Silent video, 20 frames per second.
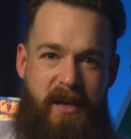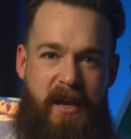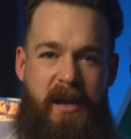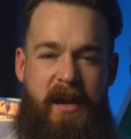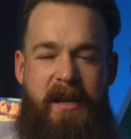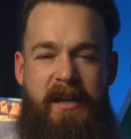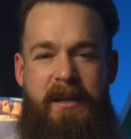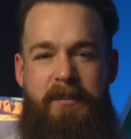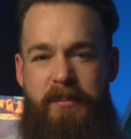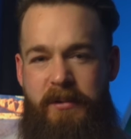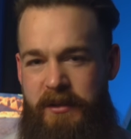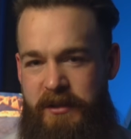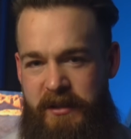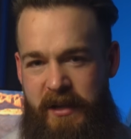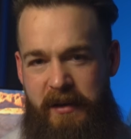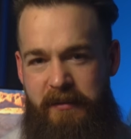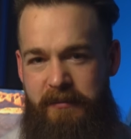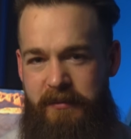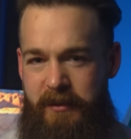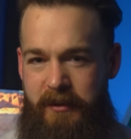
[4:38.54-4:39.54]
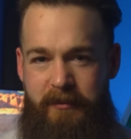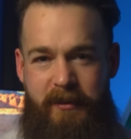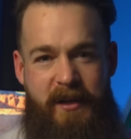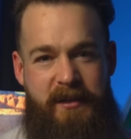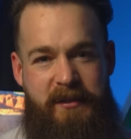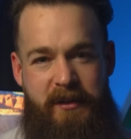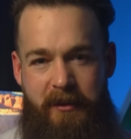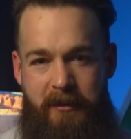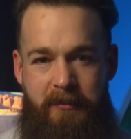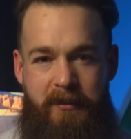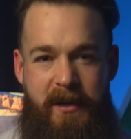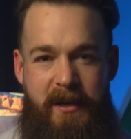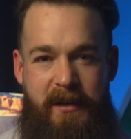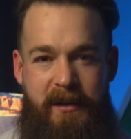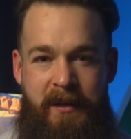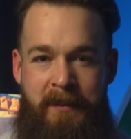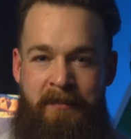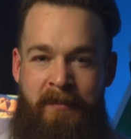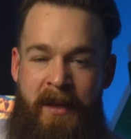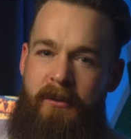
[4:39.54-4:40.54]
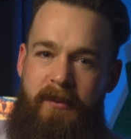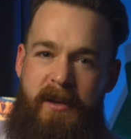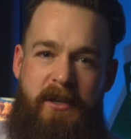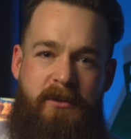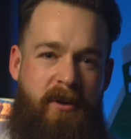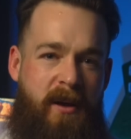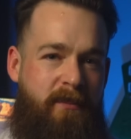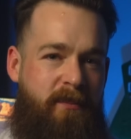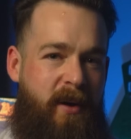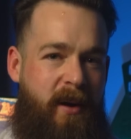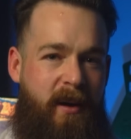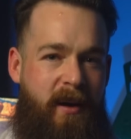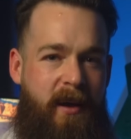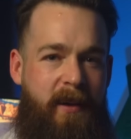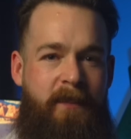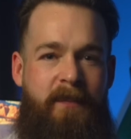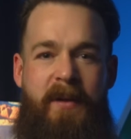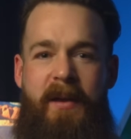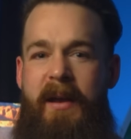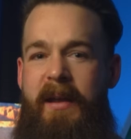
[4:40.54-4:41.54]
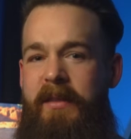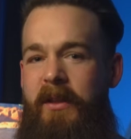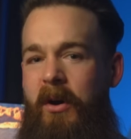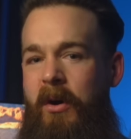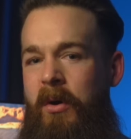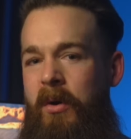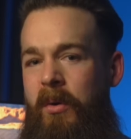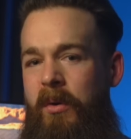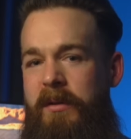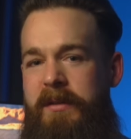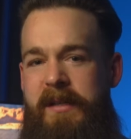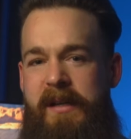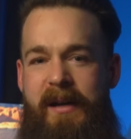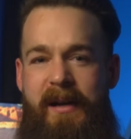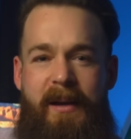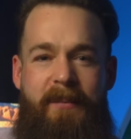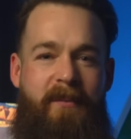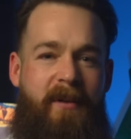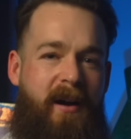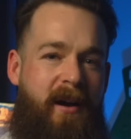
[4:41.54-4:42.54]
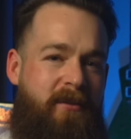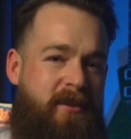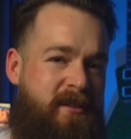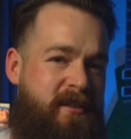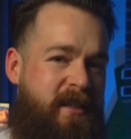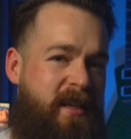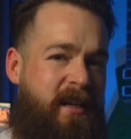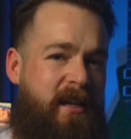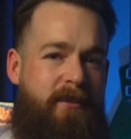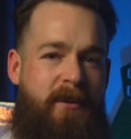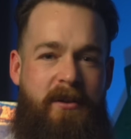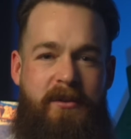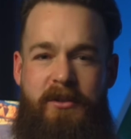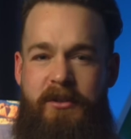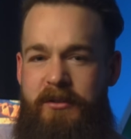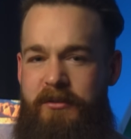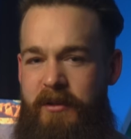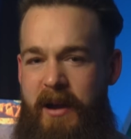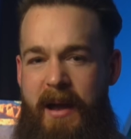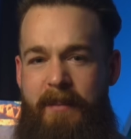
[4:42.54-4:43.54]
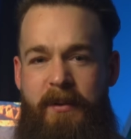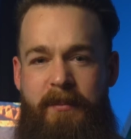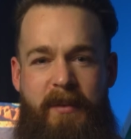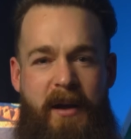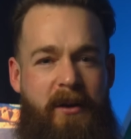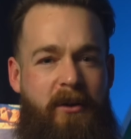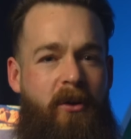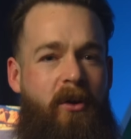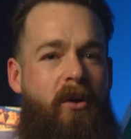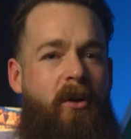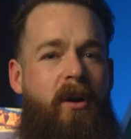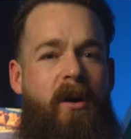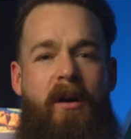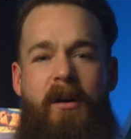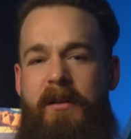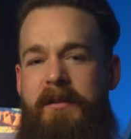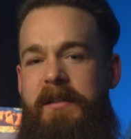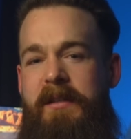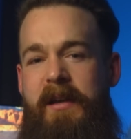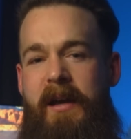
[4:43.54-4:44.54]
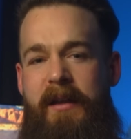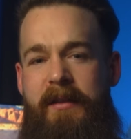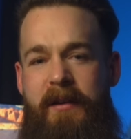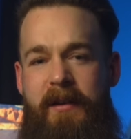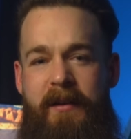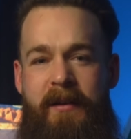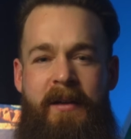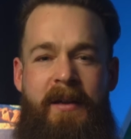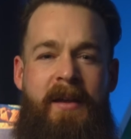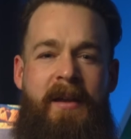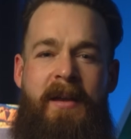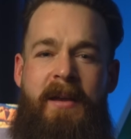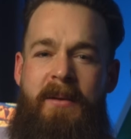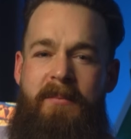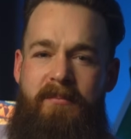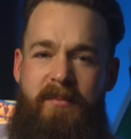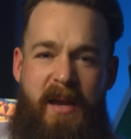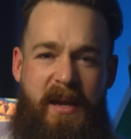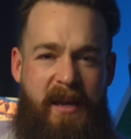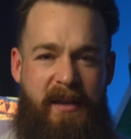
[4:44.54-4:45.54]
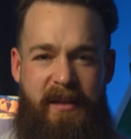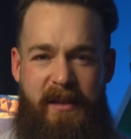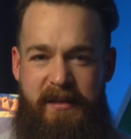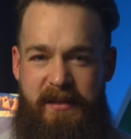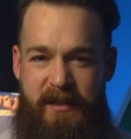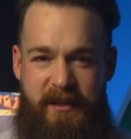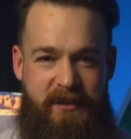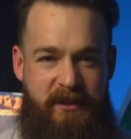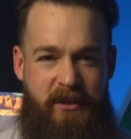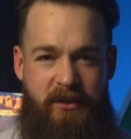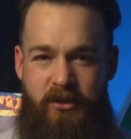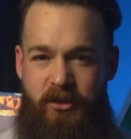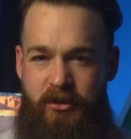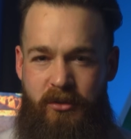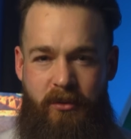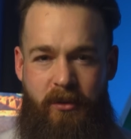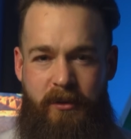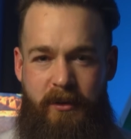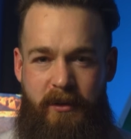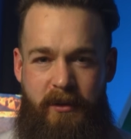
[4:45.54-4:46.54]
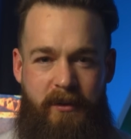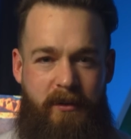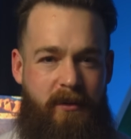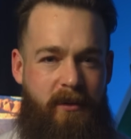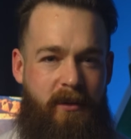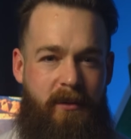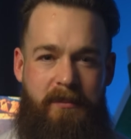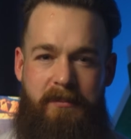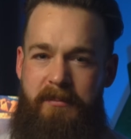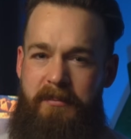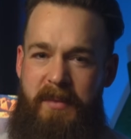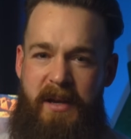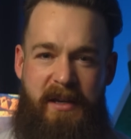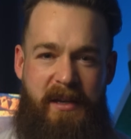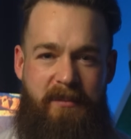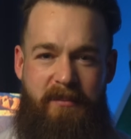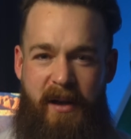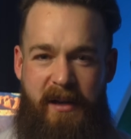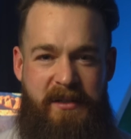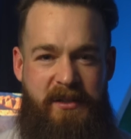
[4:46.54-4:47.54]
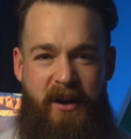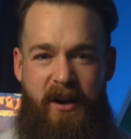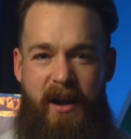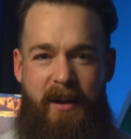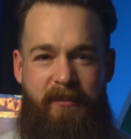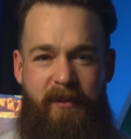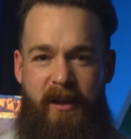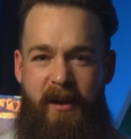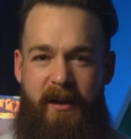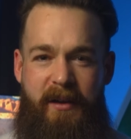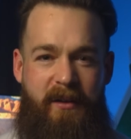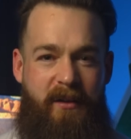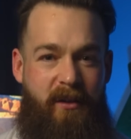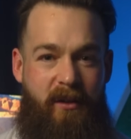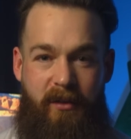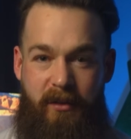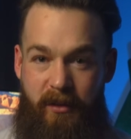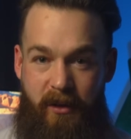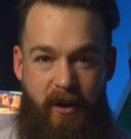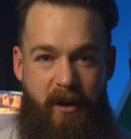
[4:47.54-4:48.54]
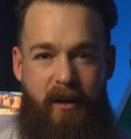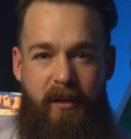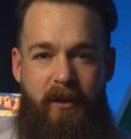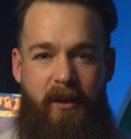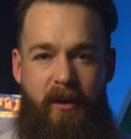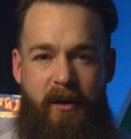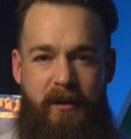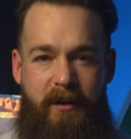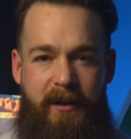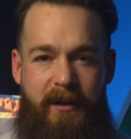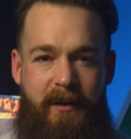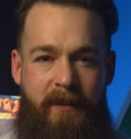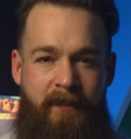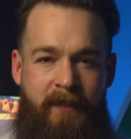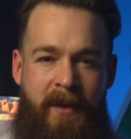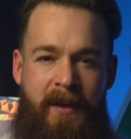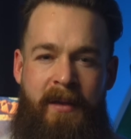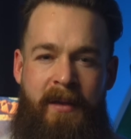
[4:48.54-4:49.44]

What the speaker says: 80% for the rest of the week. The weeks went by, and the whole time I was thinking about scrapping my goal altogether, making the distance shorter or making my timeline a lot longer.